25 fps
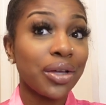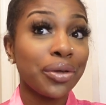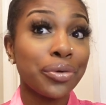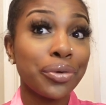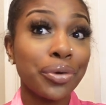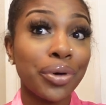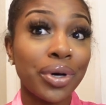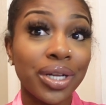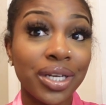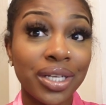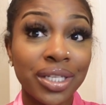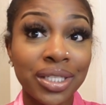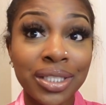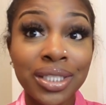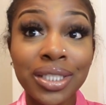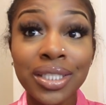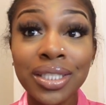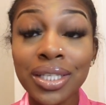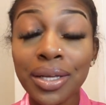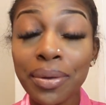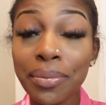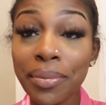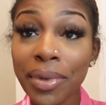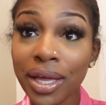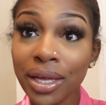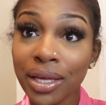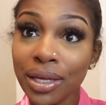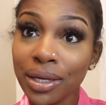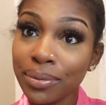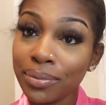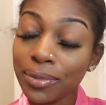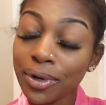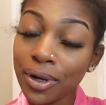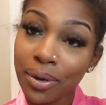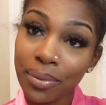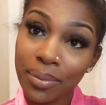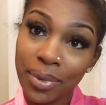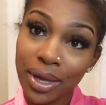Y'all, this is a makeup
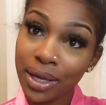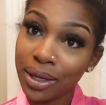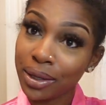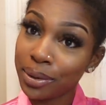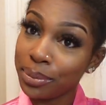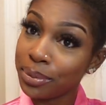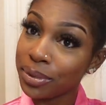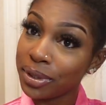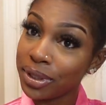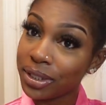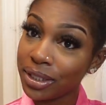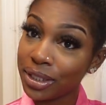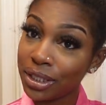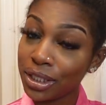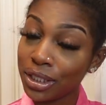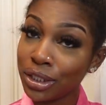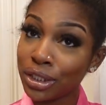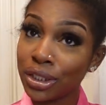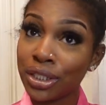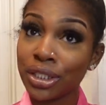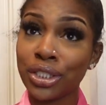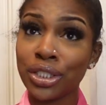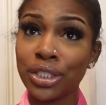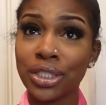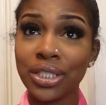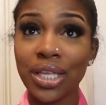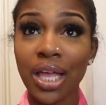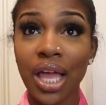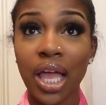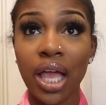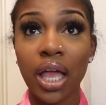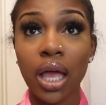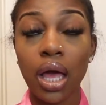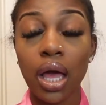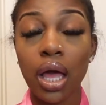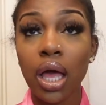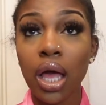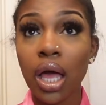no makeup look. This is just
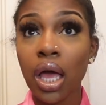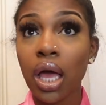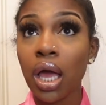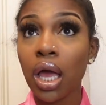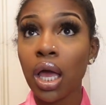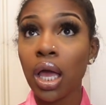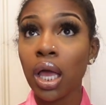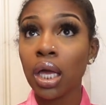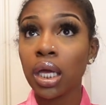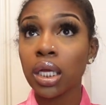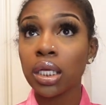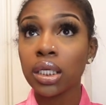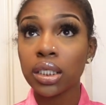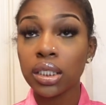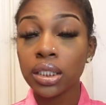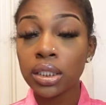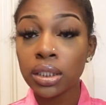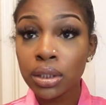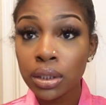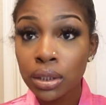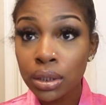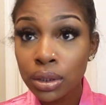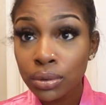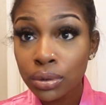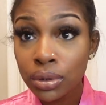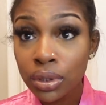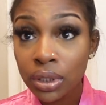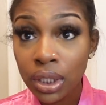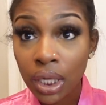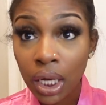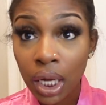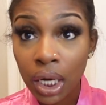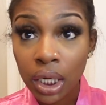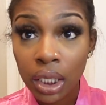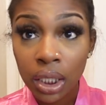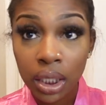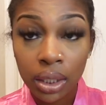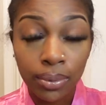like, this is the
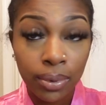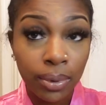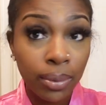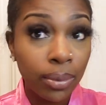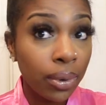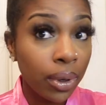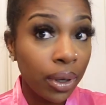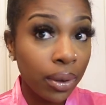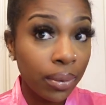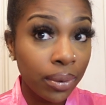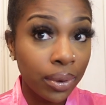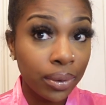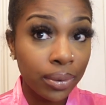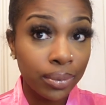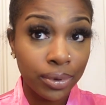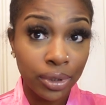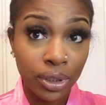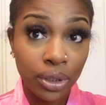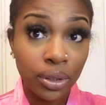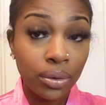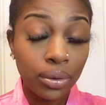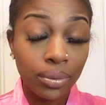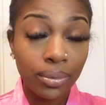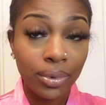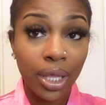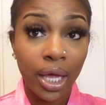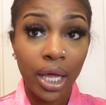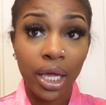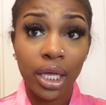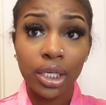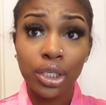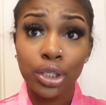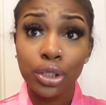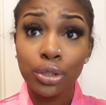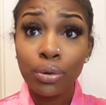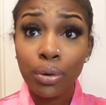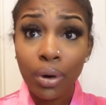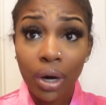kind of look people come up to you. Like,
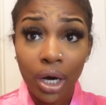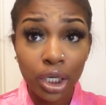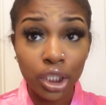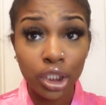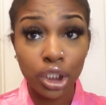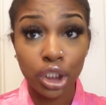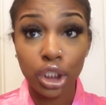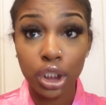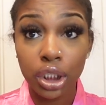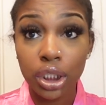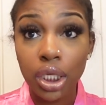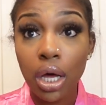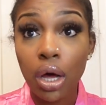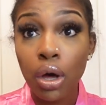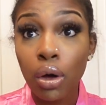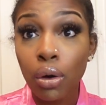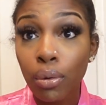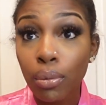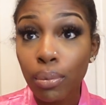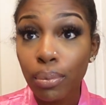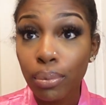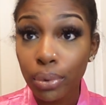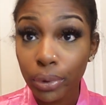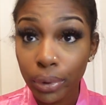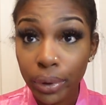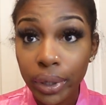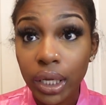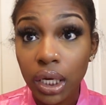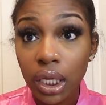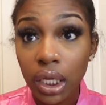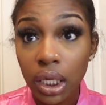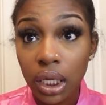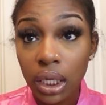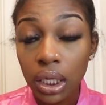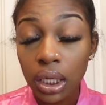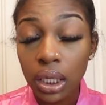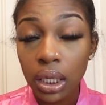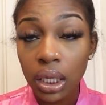you are so pretty.